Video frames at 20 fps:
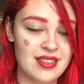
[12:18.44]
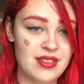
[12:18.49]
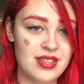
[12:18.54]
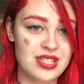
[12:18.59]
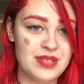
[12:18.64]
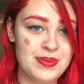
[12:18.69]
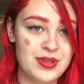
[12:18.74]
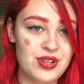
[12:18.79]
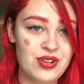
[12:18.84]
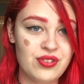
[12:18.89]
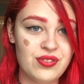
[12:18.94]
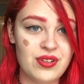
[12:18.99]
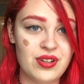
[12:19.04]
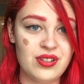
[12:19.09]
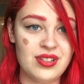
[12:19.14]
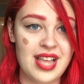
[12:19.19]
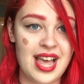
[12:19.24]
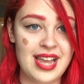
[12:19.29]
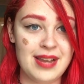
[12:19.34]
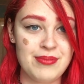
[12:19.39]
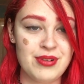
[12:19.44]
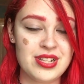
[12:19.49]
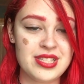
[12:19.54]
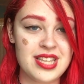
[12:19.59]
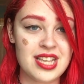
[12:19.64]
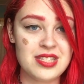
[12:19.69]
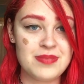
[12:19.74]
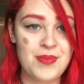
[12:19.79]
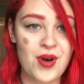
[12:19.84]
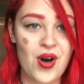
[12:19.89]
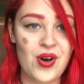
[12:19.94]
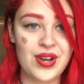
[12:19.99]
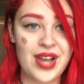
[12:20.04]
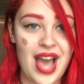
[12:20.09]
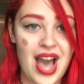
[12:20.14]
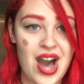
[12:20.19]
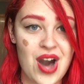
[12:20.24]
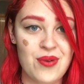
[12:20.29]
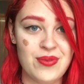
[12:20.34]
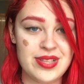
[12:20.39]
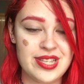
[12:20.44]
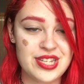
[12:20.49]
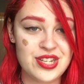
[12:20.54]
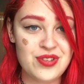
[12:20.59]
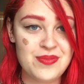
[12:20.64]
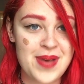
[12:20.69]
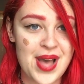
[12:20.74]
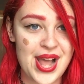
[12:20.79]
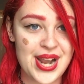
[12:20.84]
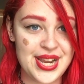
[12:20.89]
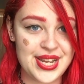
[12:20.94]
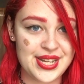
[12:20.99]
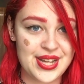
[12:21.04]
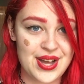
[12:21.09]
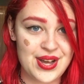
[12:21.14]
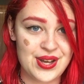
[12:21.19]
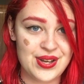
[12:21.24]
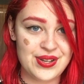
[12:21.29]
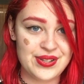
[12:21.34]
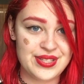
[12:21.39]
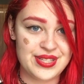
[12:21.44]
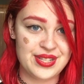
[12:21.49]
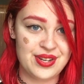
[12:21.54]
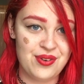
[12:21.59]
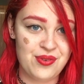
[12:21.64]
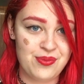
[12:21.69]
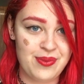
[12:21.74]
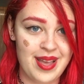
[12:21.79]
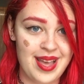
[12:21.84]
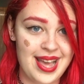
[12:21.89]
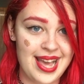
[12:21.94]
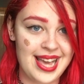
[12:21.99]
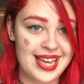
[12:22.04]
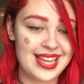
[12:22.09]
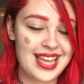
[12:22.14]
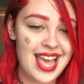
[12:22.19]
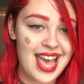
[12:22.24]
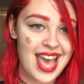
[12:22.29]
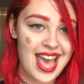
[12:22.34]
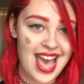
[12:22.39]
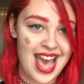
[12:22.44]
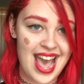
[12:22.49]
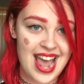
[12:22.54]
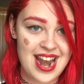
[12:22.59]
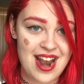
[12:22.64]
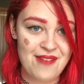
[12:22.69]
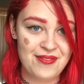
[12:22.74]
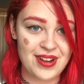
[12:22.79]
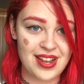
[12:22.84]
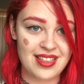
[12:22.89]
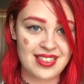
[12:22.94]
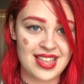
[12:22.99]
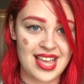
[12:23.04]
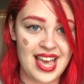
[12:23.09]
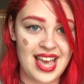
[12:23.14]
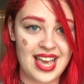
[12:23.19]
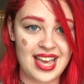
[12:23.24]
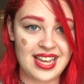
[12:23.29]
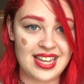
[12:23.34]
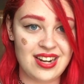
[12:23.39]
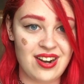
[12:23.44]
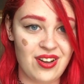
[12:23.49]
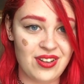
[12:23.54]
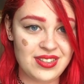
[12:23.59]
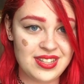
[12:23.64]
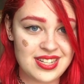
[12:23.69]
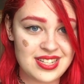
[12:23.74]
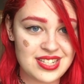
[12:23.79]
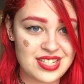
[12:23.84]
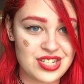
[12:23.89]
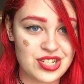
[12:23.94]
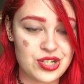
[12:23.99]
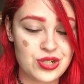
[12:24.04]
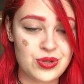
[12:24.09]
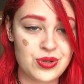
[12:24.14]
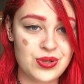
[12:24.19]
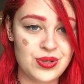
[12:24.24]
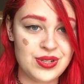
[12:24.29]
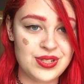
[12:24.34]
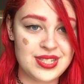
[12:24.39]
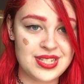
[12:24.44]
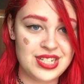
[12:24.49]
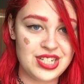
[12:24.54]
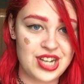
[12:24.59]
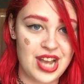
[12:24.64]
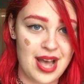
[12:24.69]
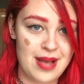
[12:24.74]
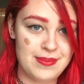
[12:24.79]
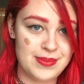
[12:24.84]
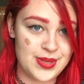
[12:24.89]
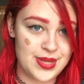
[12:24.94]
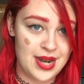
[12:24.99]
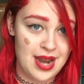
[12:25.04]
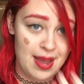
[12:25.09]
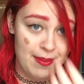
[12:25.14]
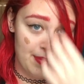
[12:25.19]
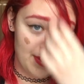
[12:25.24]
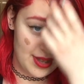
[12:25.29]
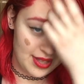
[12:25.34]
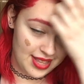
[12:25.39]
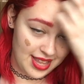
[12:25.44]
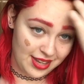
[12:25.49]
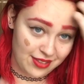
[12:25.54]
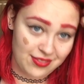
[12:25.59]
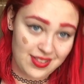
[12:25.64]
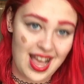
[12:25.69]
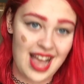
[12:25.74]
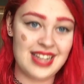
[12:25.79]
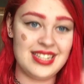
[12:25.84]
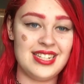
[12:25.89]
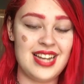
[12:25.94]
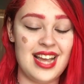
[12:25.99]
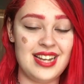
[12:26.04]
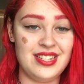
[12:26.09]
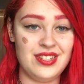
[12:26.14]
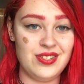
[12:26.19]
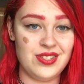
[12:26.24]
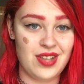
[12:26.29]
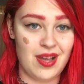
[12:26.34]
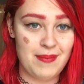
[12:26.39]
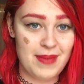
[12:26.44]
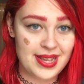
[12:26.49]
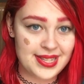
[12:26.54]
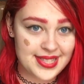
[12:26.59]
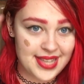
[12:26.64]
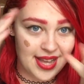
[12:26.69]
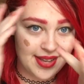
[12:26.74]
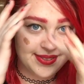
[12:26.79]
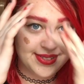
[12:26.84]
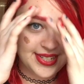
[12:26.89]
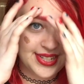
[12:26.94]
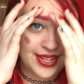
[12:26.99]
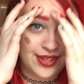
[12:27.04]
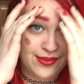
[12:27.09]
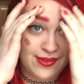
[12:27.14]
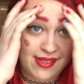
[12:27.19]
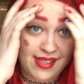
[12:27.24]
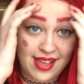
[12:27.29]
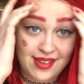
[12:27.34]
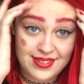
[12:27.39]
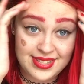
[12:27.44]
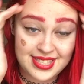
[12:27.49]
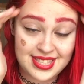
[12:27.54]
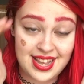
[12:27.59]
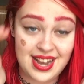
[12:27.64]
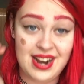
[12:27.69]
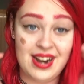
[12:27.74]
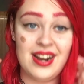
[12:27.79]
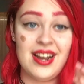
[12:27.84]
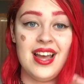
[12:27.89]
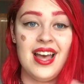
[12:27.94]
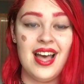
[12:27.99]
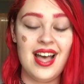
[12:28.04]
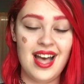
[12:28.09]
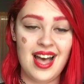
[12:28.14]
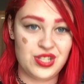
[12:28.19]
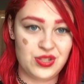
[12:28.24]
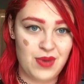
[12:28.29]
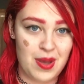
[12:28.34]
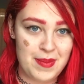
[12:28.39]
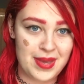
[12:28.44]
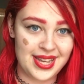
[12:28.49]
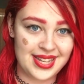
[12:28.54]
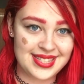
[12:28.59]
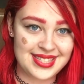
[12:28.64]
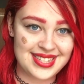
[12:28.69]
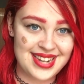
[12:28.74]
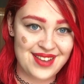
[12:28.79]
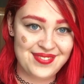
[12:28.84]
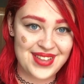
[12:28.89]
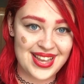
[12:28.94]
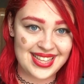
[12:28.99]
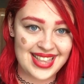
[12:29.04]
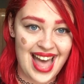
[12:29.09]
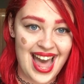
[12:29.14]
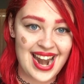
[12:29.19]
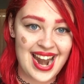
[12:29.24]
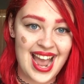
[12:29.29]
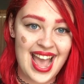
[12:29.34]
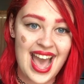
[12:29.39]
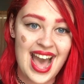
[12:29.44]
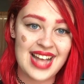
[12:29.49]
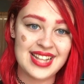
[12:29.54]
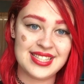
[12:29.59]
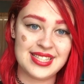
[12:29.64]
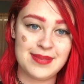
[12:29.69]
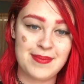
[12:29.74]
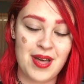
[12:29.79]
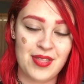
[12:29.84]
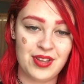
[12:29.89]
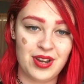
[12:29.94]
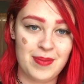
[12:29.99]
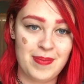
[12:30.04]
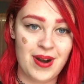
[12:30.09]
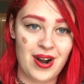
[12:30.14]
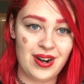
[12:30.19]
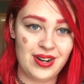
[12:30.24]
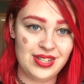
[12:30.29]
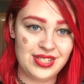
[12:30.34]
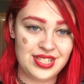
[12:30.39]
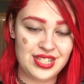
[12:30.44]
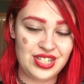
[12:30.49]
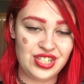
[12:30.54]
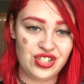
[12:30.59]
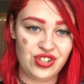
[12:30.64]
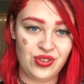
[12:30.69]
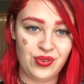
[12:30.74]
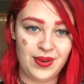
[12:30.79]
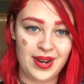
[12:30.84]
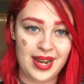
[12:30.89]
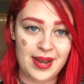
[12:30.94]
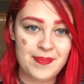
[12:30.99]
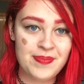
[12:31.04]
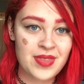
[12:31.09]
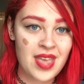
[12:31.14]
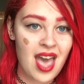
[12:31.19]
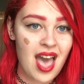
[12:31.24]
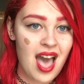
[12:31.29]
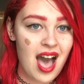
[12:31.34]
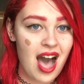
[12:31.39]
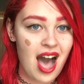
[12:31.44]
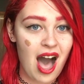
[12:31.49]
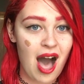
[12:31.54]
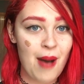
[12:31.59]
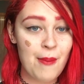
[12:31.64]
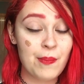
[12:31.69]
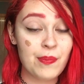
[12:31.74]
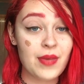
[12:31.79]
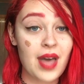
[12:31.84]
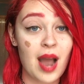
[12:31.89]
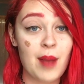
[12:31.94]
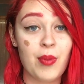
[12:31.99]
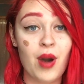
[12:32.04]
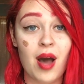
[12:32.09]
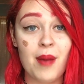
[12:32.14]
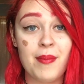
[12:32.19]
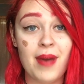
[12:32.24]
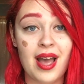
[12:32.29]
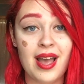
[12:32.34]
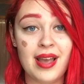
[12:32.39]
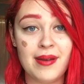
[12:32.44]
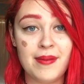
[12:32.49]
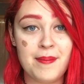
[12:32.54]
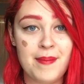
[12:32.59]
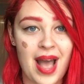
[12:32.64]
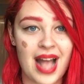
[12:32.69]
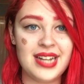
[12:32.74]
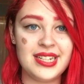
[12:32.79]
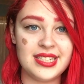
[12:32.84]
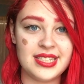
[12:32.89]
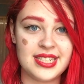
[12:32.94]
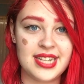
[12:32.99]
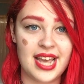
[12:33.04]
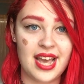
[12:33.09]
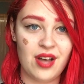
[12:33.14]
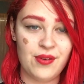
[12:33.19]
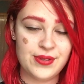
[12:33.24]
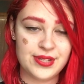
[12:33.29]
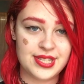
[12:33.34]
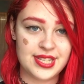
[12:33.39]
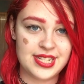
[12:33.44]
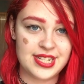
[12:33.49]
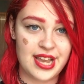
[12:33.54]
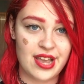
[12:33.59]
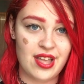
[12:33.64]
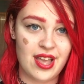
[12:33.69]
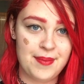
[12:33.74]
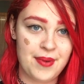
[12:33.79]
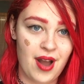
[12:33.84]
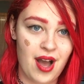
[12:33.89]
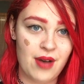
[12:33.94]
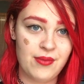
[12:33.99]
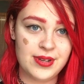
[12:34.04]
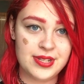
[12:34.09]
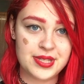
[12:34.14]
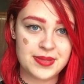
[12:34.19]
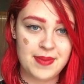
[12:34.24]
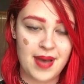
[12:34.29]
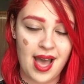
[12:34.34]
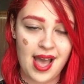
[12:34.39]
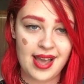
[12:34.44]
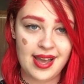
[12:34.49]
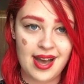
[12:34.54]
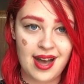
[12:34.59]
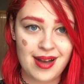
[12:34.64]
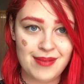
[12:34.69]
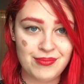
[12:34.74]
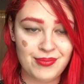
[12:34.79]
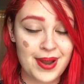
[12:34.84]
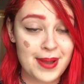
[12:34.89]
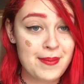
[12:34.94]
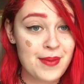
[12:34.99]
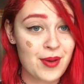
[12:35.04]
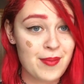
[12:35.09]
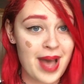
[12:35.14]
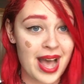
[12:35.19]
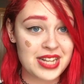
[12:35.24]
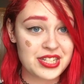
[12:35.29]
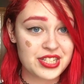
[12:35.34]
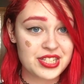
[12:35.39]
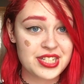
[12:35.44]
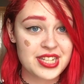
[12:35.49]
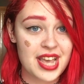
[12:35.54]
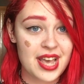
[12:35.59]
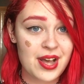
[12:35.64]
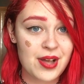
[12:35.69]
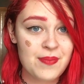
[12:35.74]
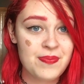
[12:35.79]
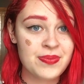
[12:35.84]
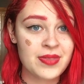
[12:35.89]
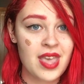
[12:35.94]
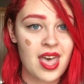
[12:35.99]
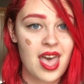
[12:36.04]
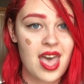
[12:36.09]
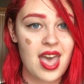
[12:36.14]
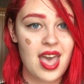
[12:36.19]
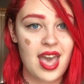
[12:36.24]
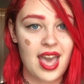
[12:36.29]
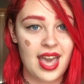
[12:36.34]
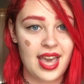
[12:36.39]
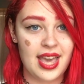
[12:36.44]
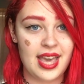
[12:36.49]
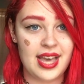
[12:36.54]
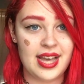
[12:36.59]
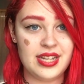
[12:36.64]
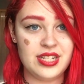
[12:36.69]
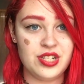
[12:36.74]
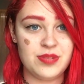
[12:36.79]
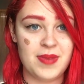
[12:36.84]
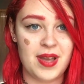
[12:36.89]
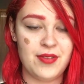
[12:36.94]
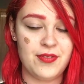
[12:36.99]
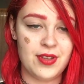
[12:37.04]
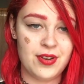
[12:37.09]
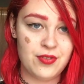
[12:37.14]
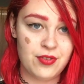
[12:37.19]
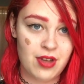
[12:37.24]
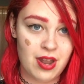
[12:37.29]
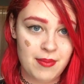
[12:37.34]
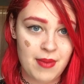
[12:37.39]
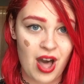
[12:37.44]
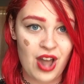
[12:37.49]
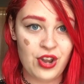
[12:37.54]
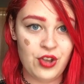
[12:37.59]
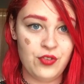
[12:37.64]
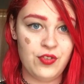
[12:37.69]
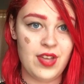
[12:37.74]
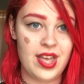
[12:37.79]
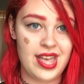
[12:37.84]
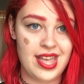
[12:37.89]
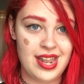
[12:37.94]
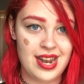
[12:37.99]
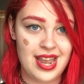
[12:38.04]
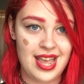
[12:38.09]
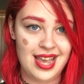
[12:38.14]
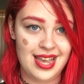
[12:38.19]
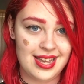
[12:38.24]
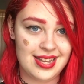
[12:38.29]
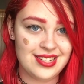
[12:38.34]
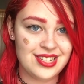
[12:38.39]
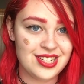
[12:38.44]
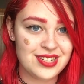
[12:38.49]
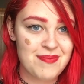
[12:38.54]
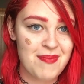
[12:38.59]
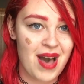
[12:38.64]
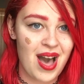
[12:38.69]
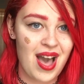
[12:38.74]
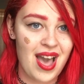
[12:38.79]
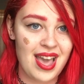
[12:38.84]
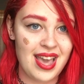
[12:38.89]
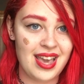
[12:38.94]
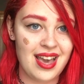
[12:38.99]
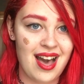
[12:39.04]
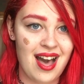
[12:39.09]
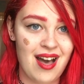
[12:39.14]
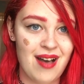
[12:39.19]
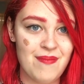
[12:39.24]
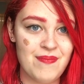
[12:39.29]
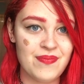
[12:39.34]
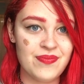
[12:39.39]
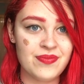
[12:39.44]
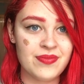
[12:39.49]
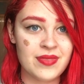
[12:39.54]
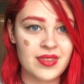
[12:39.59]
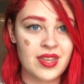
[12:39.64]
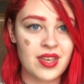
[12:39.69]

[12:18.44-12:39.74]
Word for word: this beautiful like princess ball gown with two petticoats and a wig and everything and all these jewels and gems and I put like flash tattoos on myself too while I was there swimming and stuff like that. I had some other pearls and jewelry. Um, I brought my magic tail was the tail I brought was my um, rainbow magic tail and my fin monofin and my um,